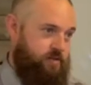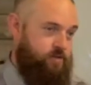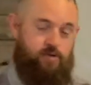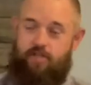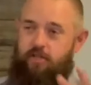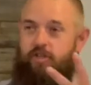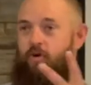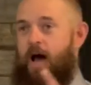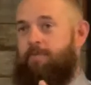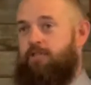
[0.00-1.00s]
Those are the
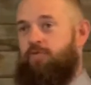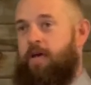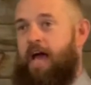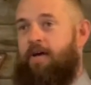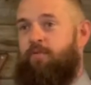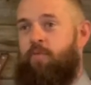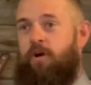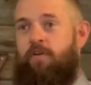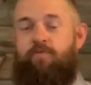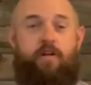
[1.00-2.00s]
two options we have when we're
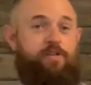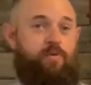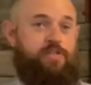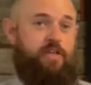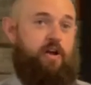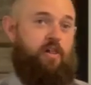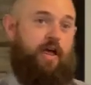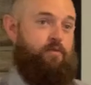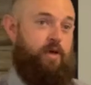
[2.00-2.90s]
confronted with sin in our life.